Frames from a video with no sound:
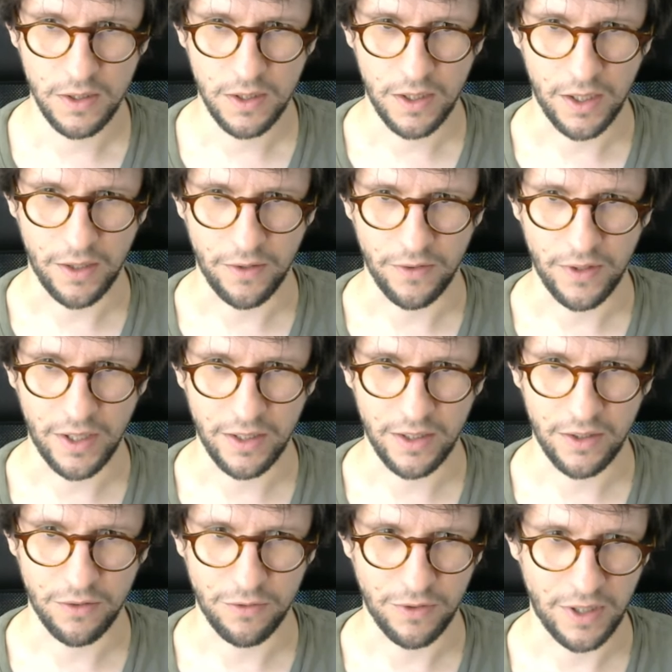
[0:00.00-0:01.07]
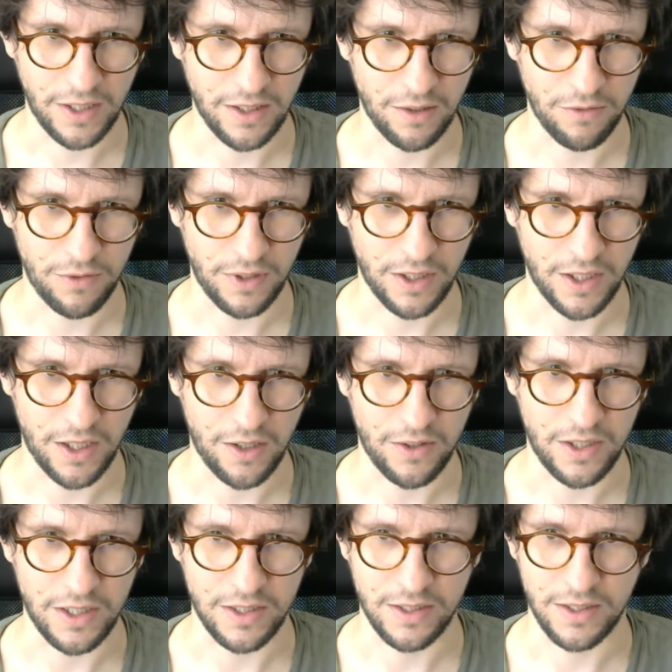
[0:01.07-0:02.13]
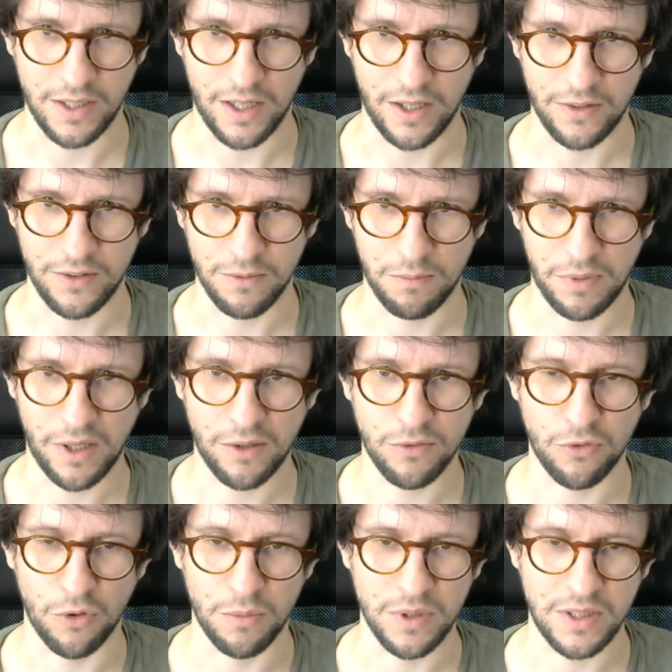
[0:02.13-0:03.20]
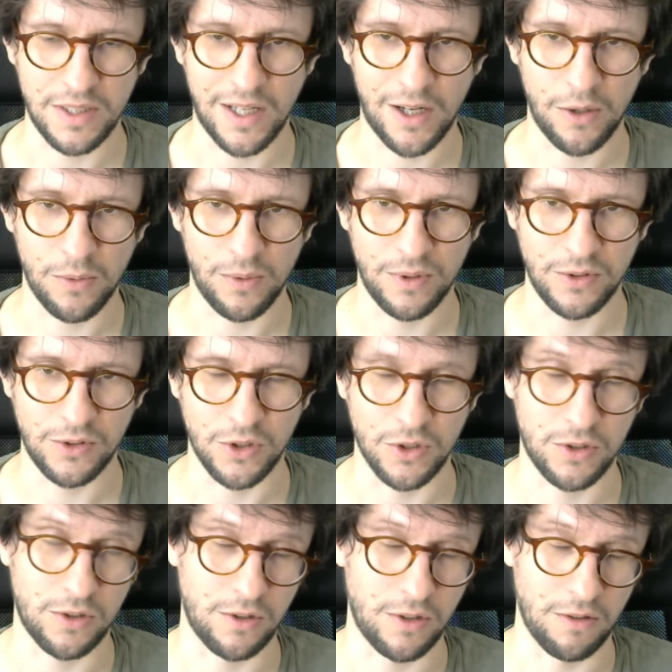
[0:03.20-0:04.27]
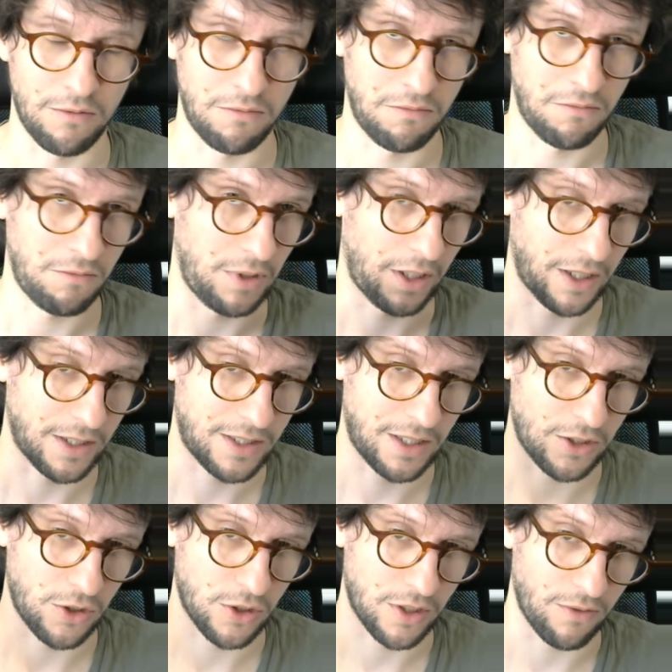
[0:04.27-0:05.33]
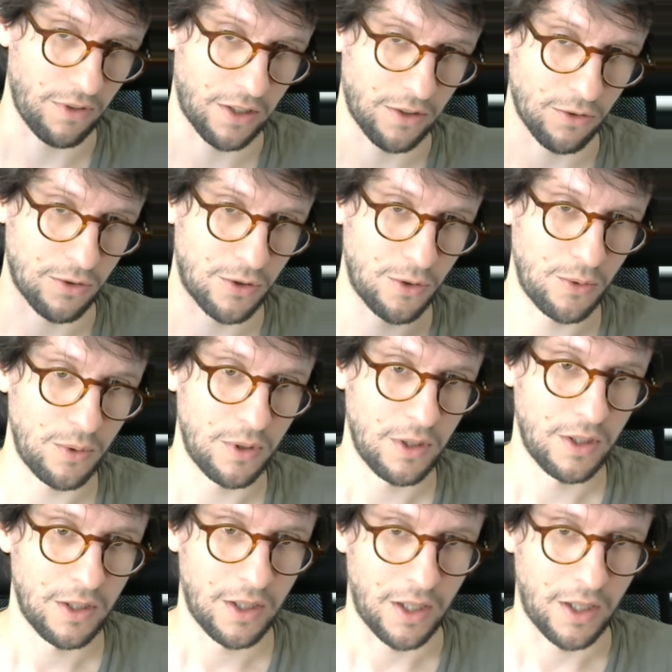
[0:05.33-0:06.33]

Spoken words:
And then the final thing here is that platform is now just, like I said, it's just a vector 2.